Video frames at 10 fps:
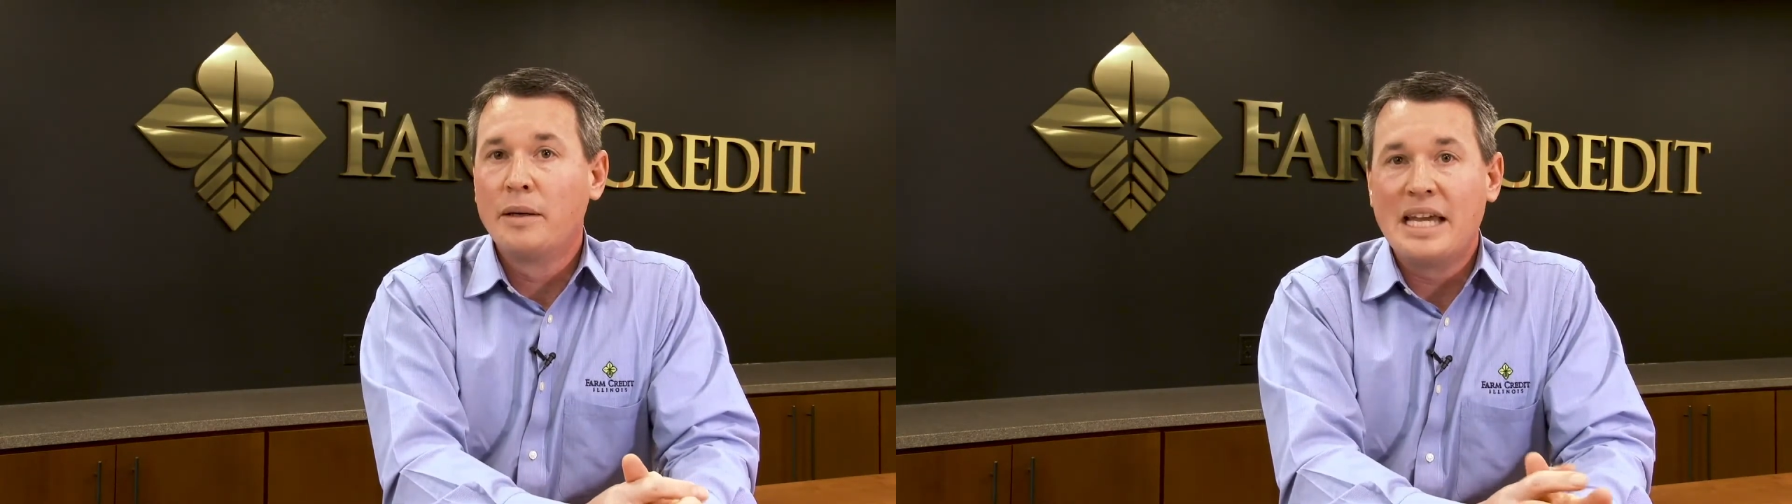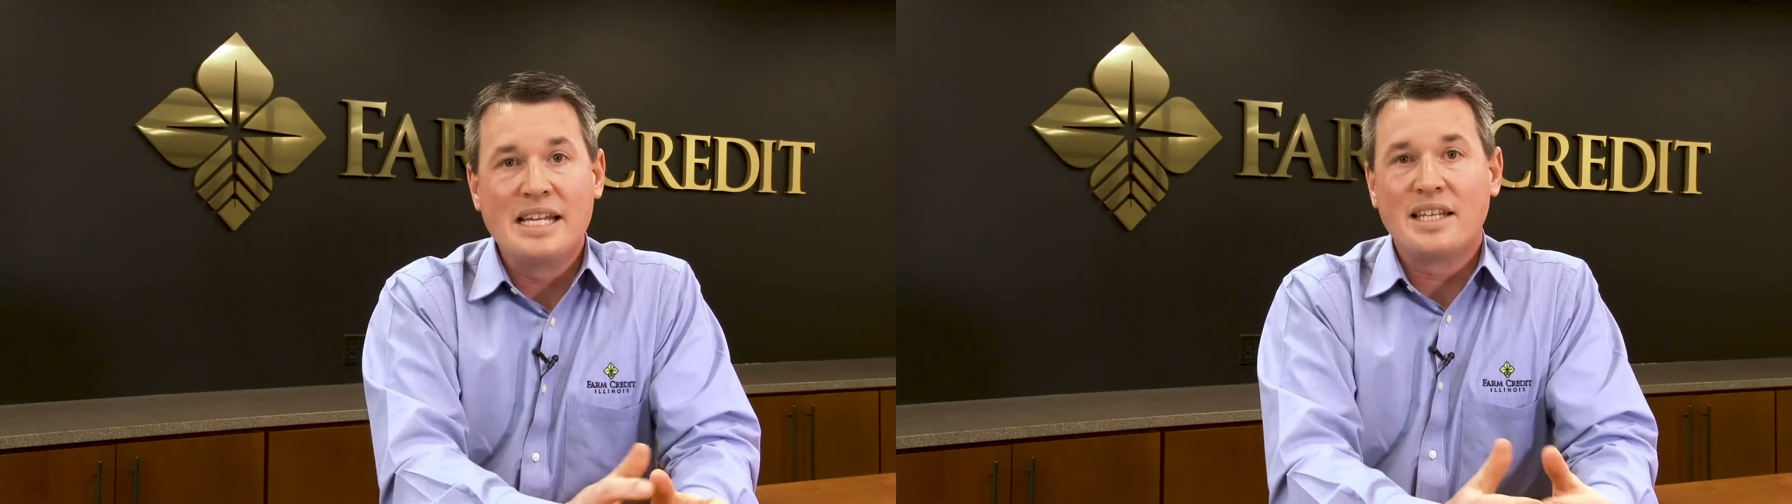
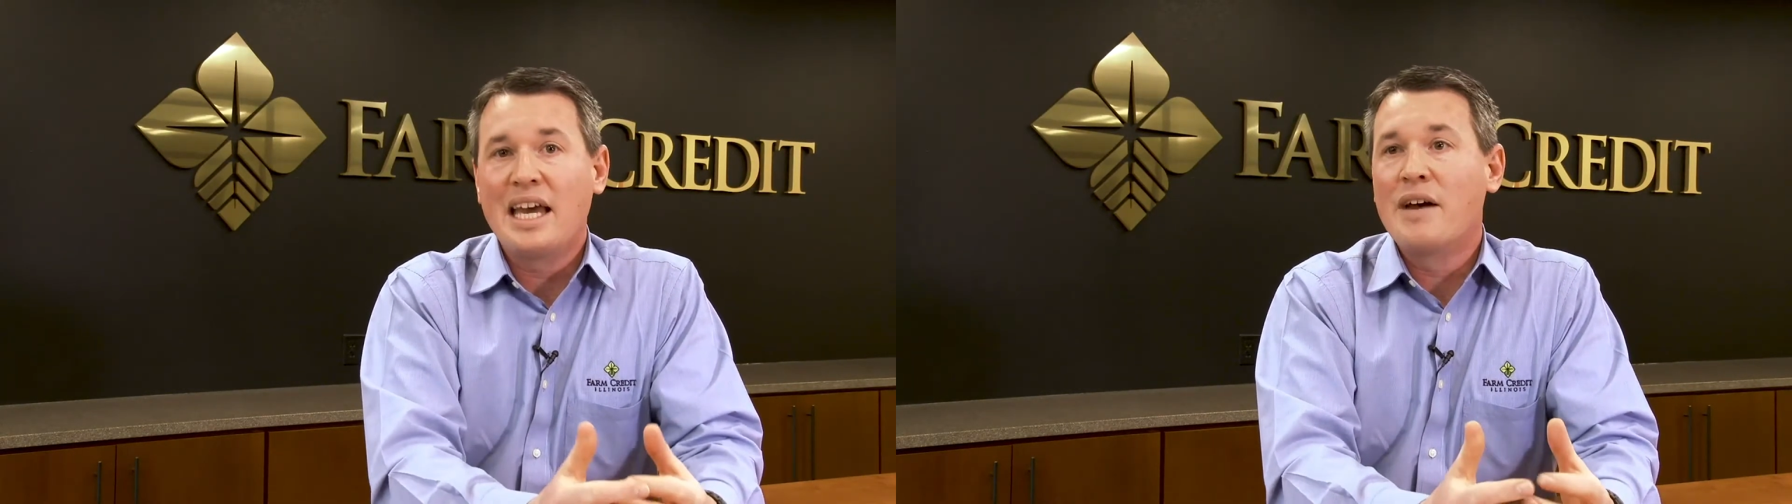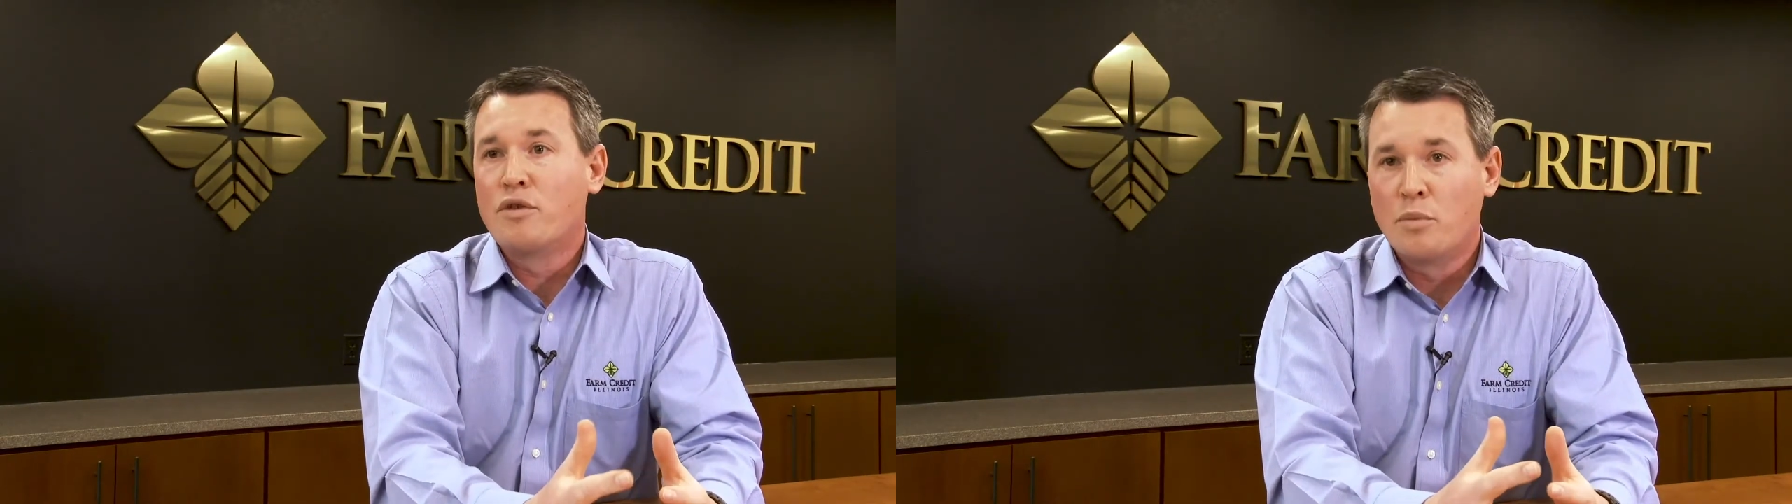is
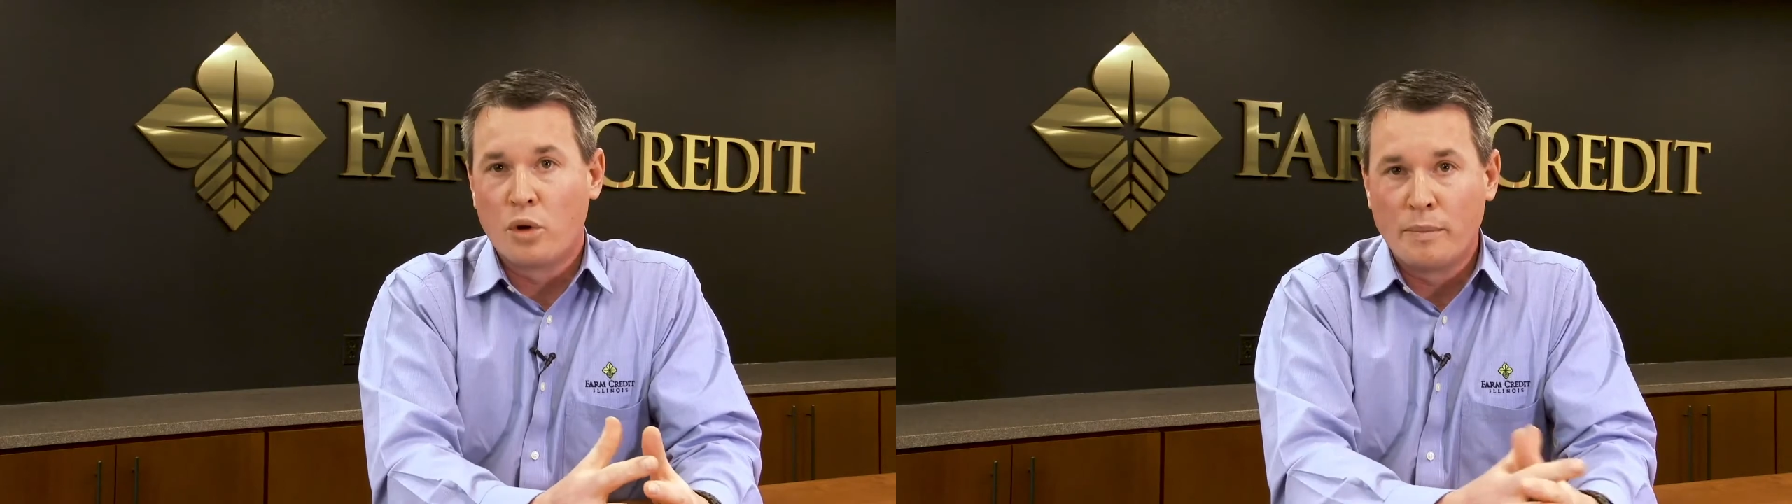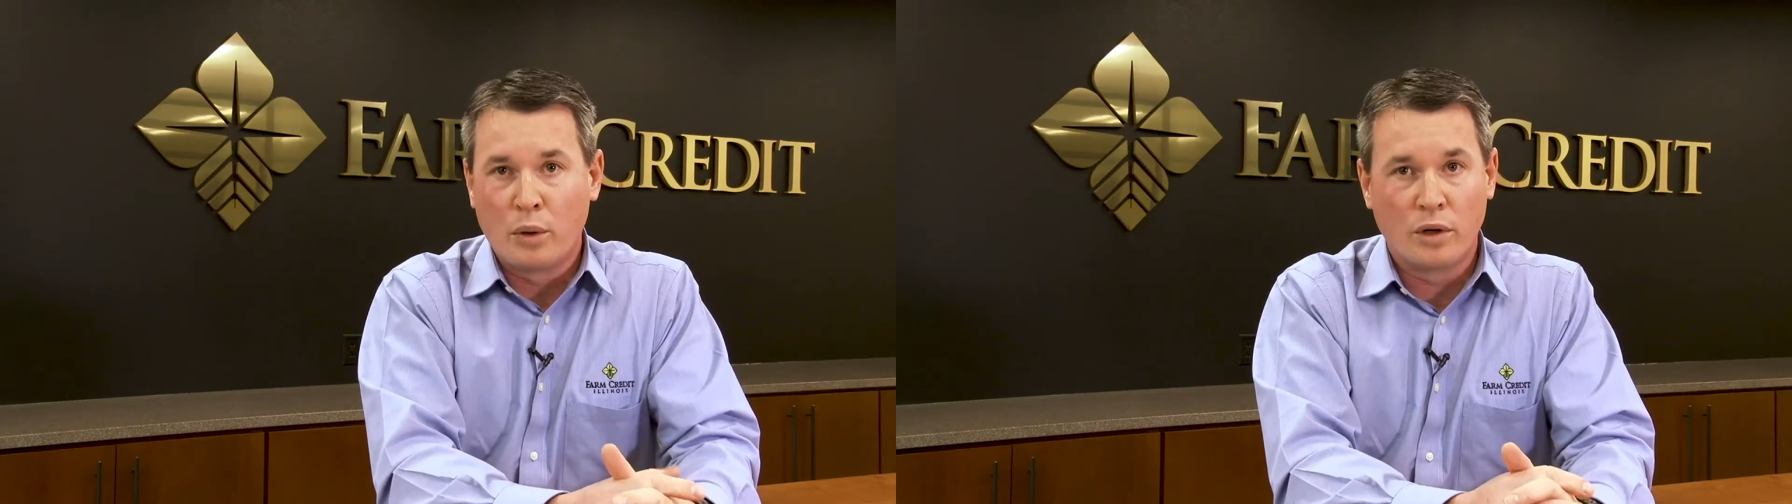ever
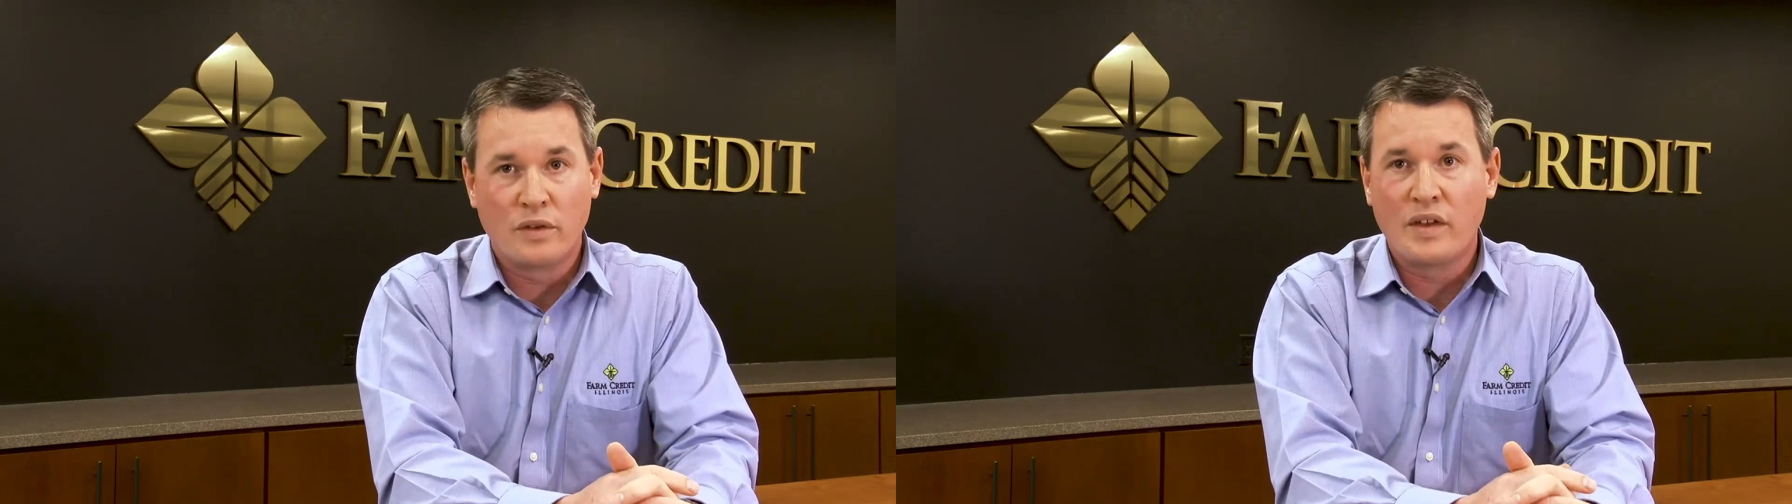more important